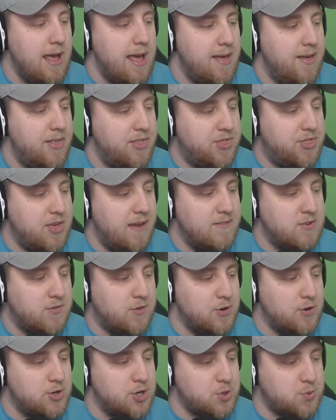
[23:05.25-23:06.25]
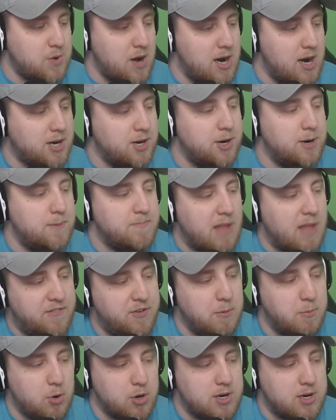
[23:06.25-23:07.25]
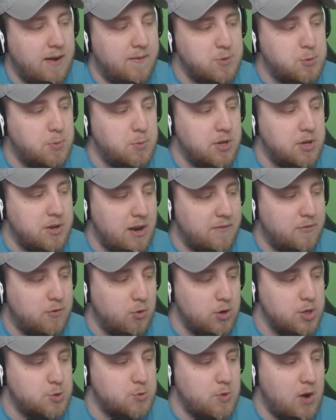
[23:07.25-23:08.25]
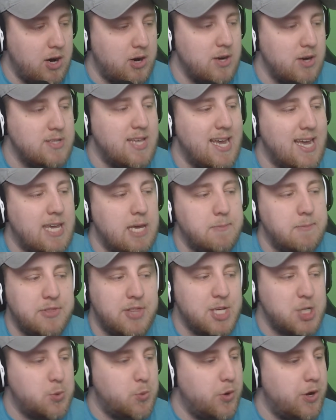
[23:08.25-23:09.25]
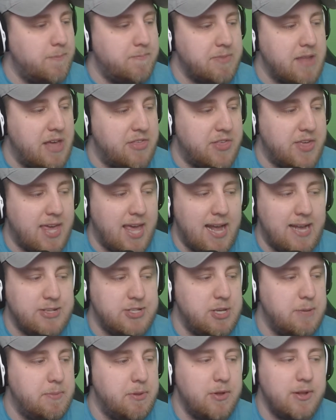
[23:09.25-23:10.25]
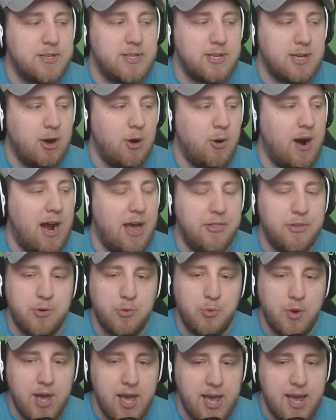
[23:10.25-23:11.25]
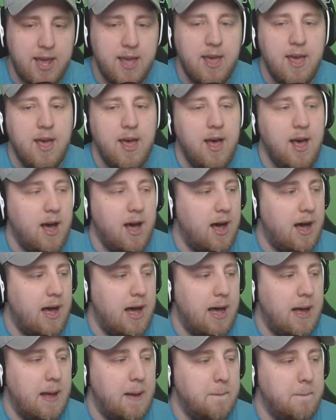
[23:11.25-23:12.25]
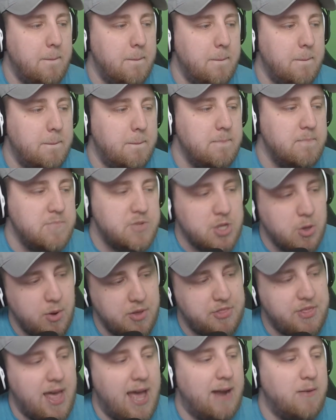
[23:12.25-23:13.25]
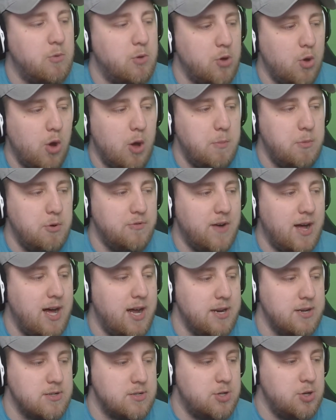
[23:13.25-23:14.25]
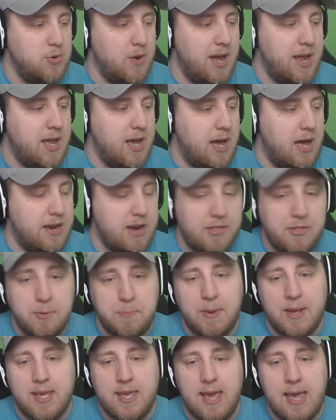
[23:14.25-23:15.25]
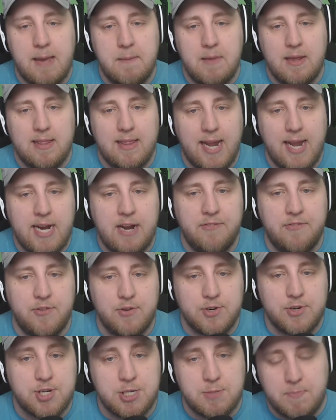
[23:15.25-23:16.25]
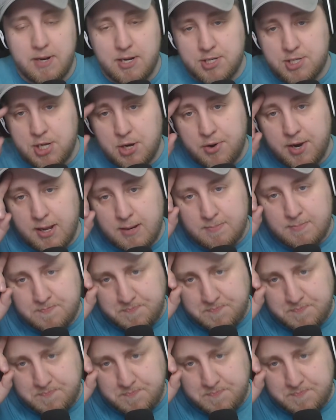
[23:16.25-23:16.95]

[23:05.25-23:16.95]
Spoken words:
Thieves versus Rocker, I feel more comfortable, and of course Rocker to take it, but this one I think has the ability to go either way. So with that, we'll go and move on to another big game, Atlanta versus Minnesota.